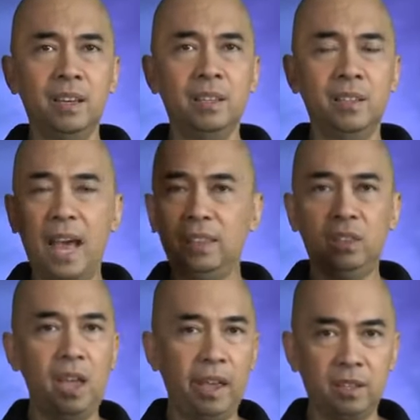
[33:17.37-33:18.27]
that
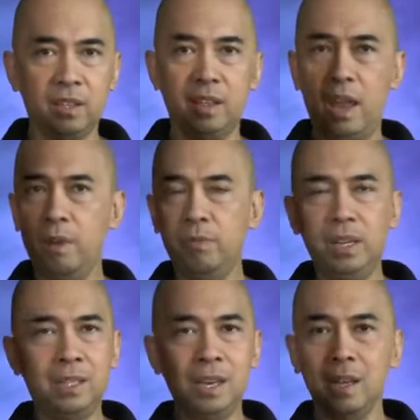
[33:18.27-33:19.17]
text every
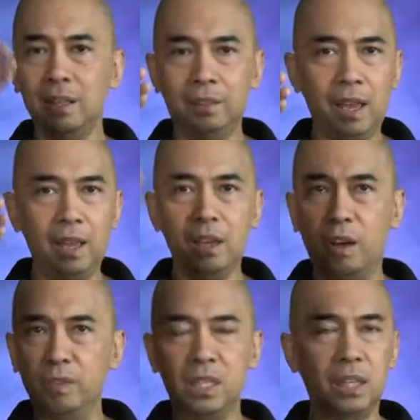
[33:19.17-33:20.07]
single day
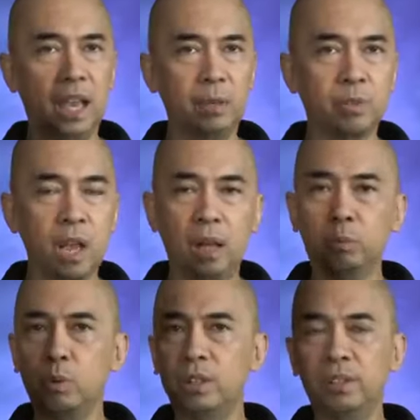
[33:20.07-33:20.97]
of his life,
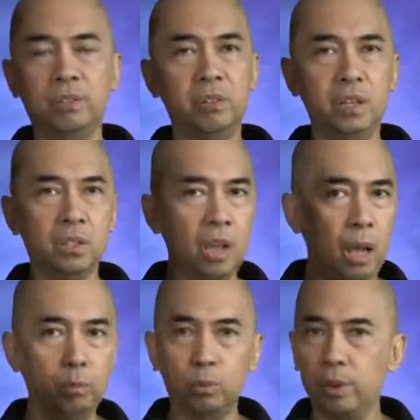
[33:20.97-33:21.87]
Psalm 23,
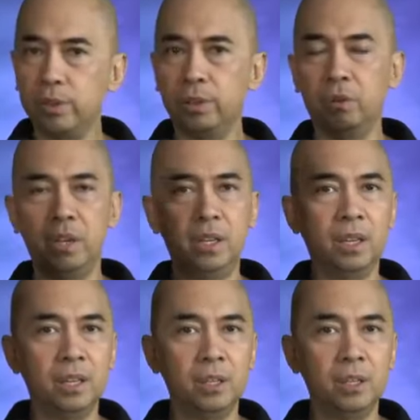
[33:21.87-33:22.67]
Psalm 23,